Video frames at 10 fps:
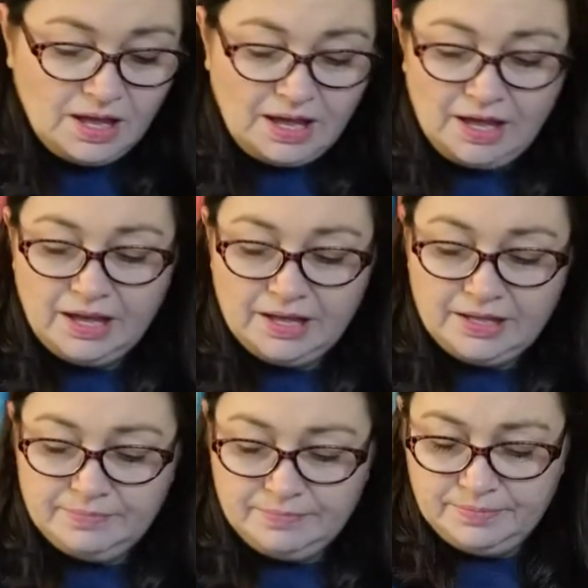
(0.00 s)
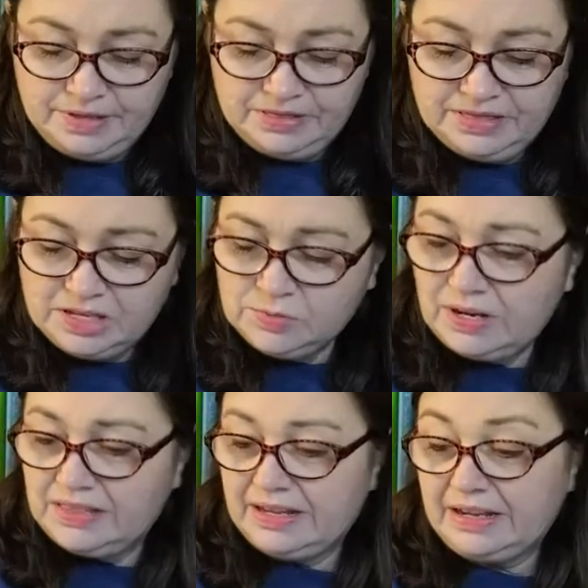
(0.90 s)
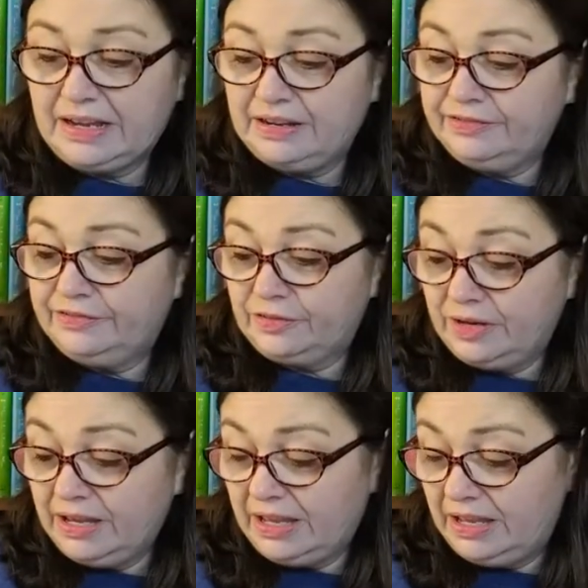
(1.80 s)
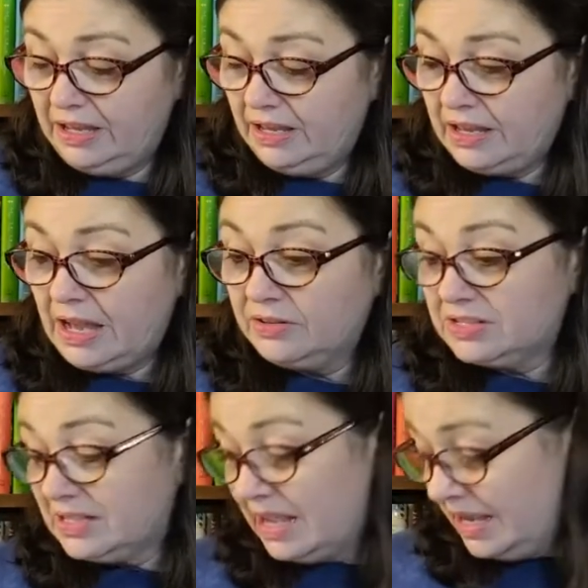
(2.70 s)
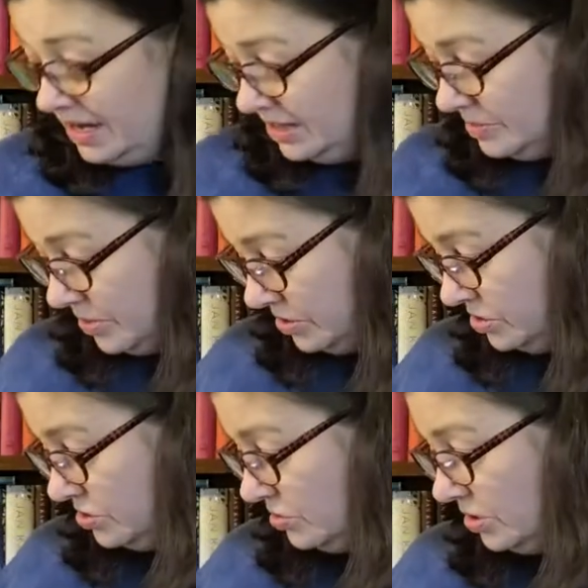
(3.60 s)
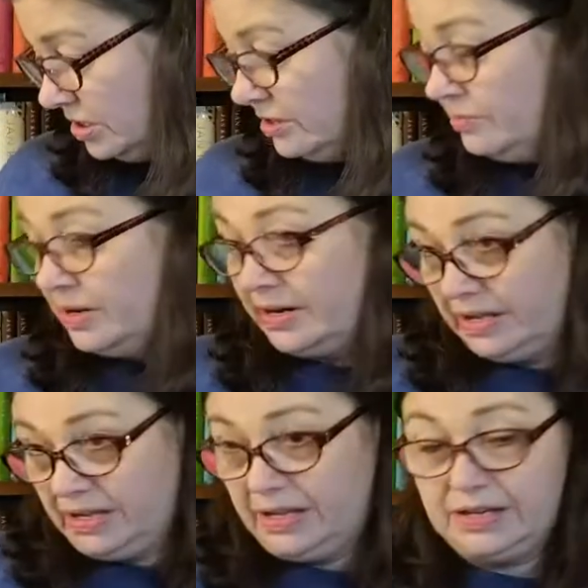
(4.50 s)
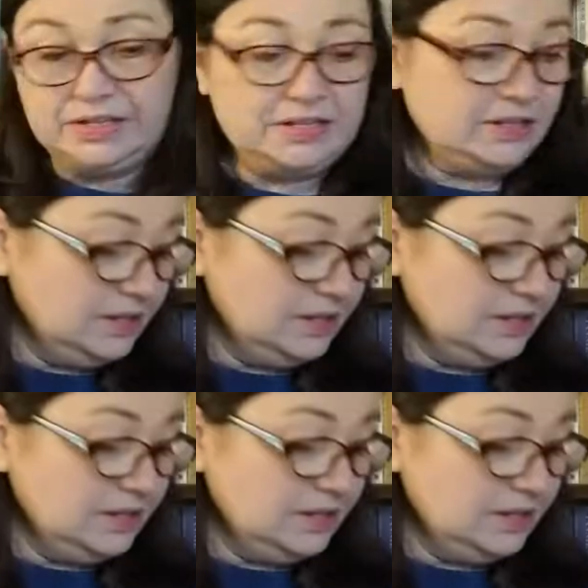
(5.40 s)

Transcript: This one I think I got free outside the bookstore where I got